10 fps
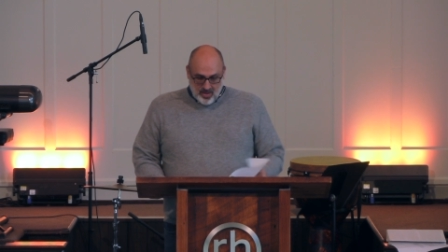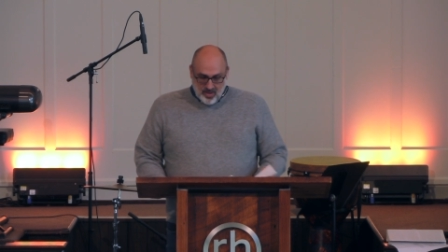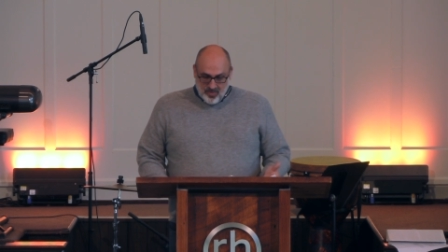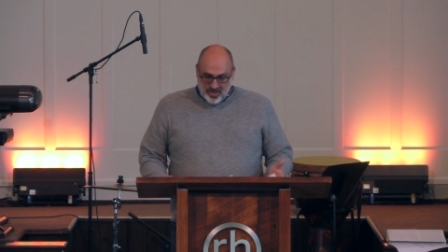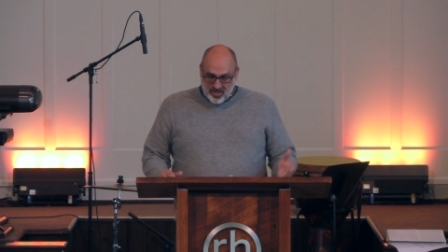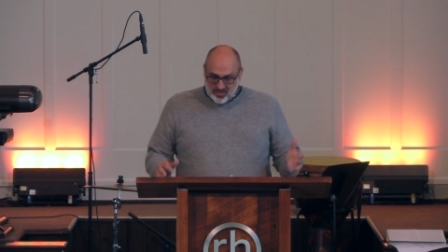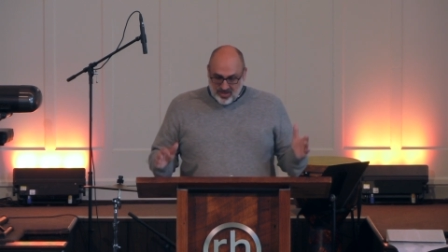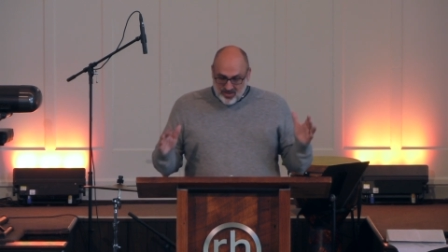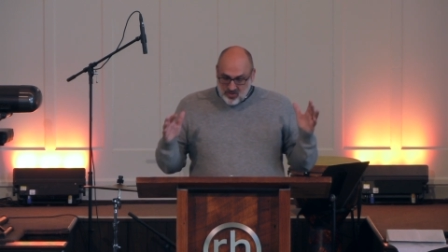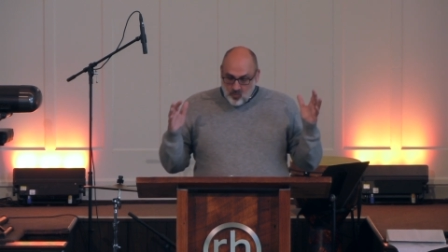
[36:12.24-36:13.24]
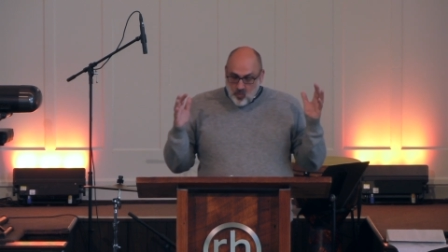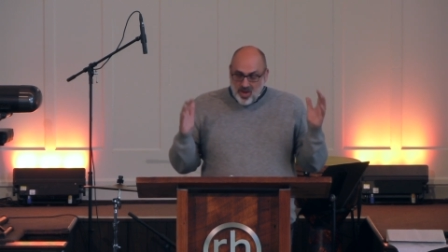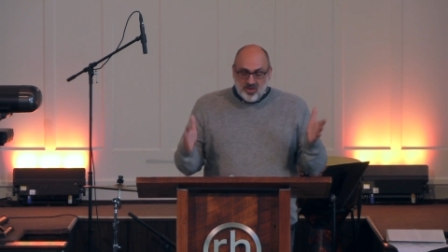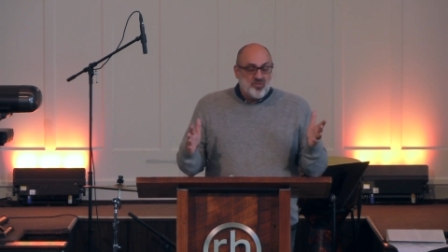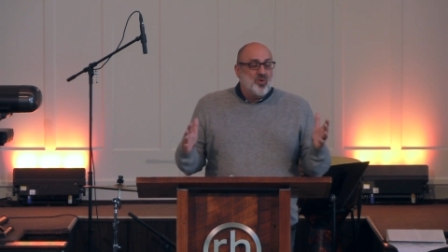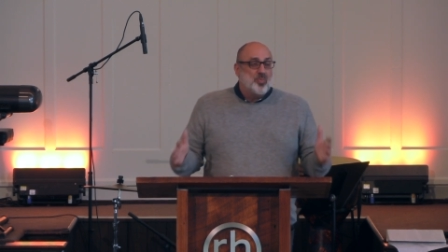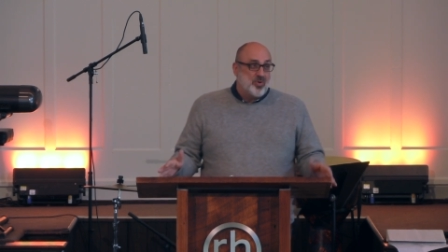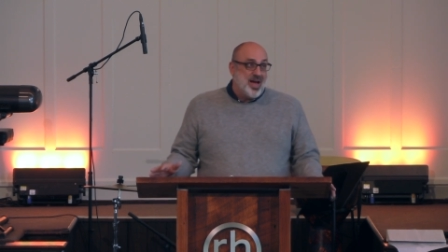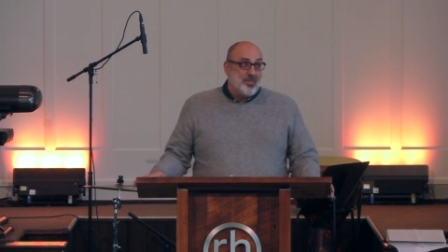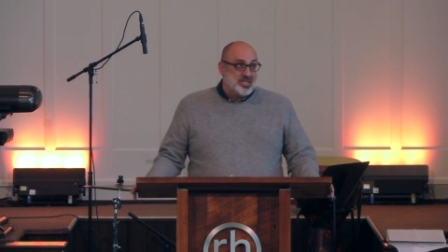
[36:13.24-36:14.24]
Because there is a wonderful
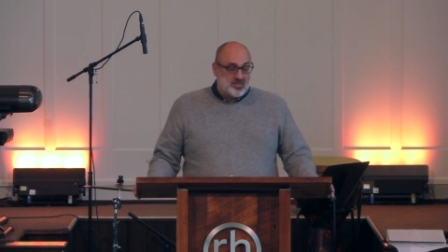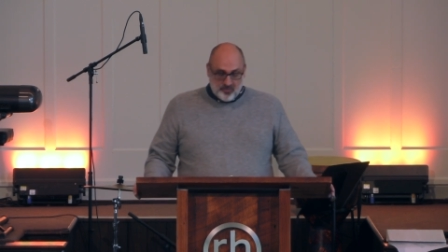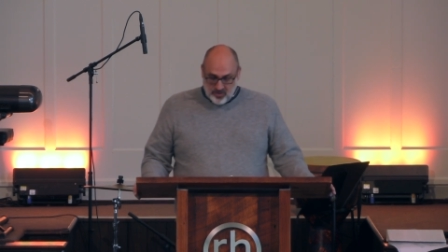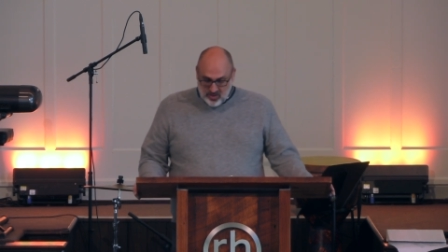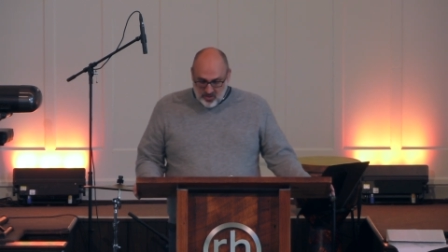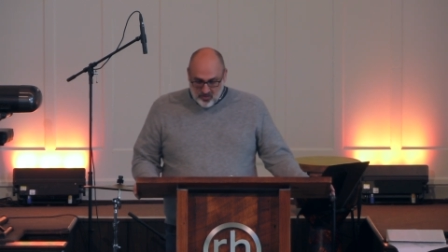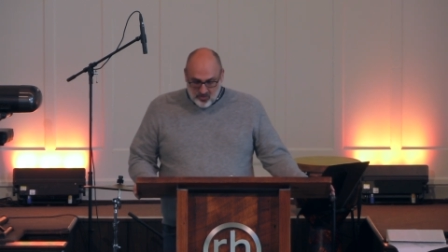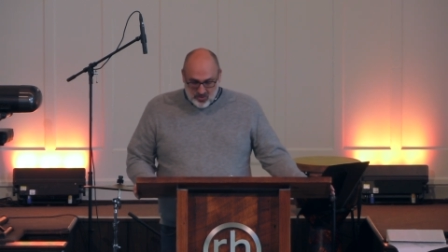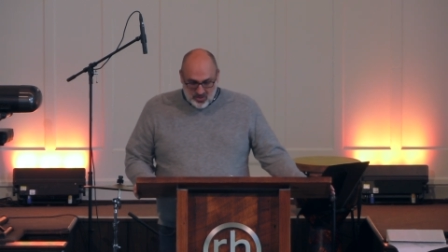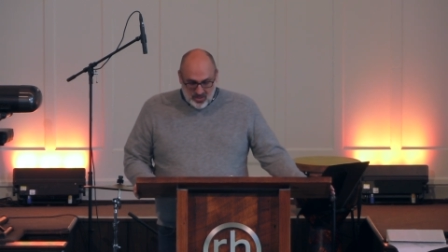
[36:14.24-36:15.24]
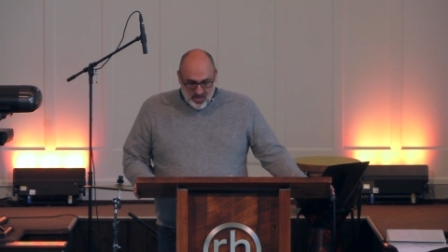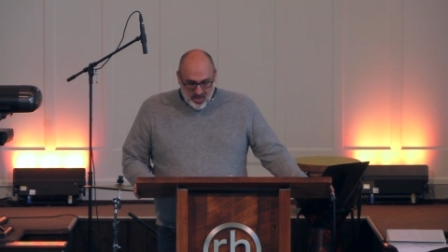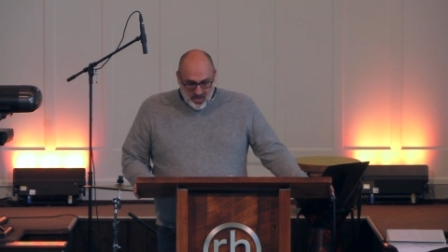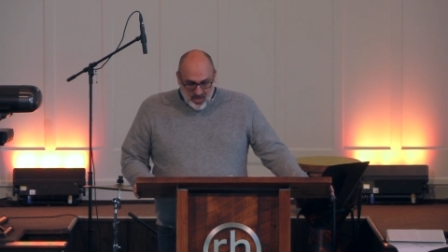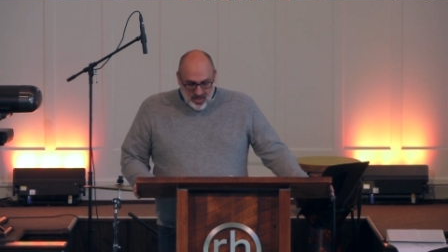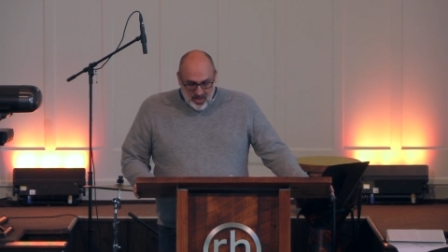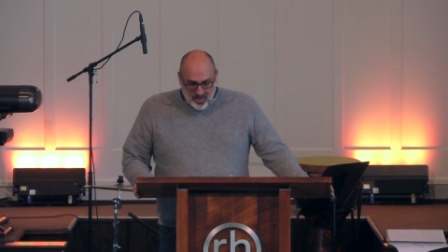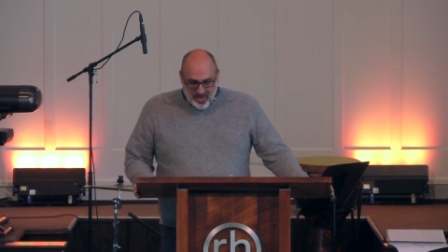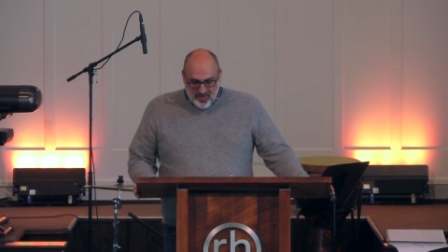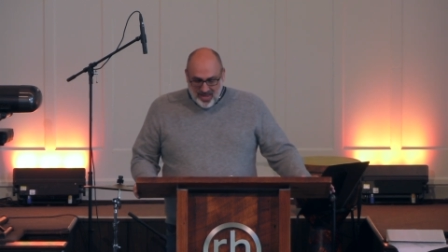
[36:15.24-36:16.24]
promise for those
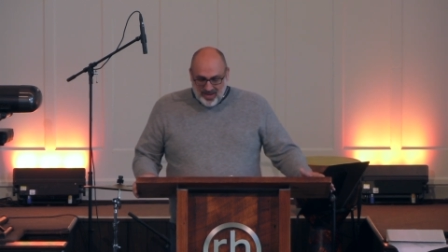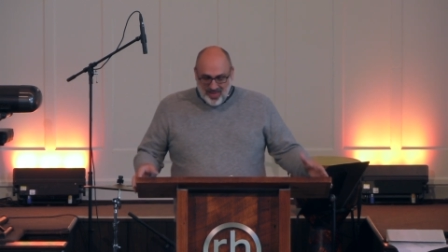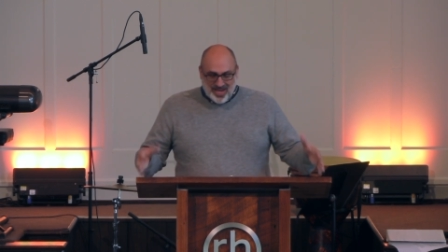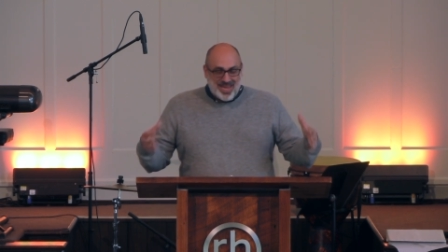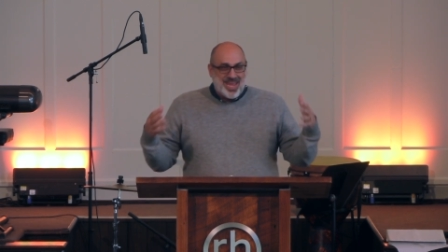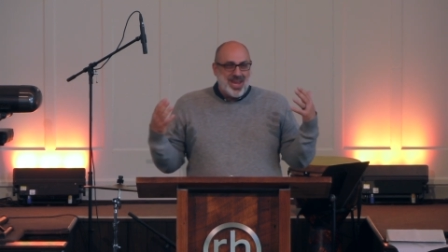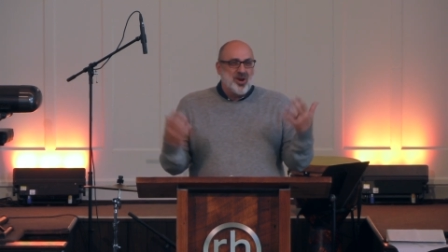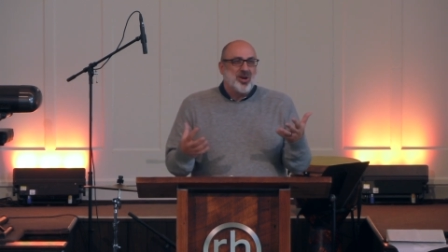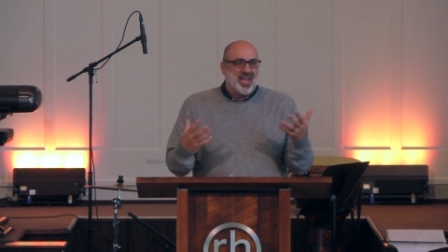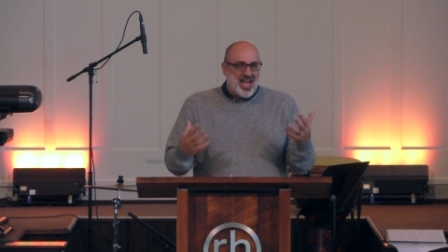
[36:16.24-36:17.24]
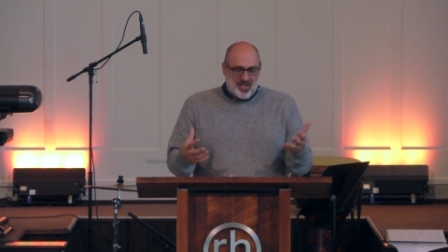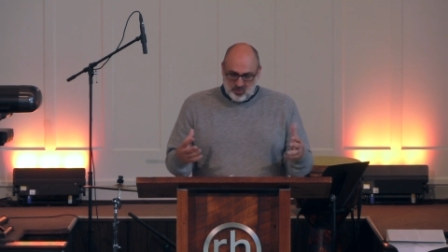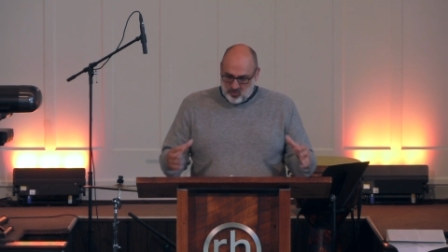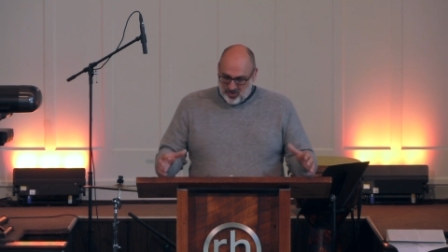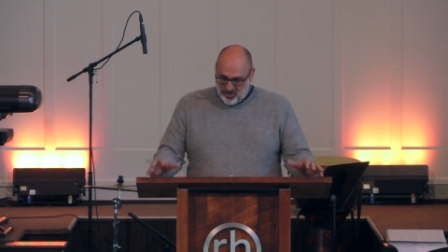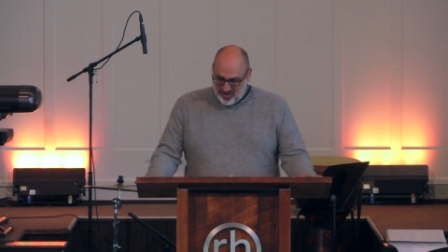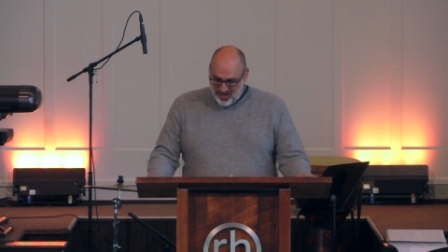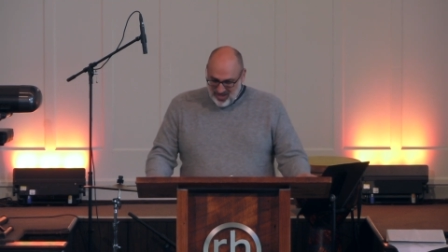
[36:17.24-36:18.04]
that, that, that hear God's word.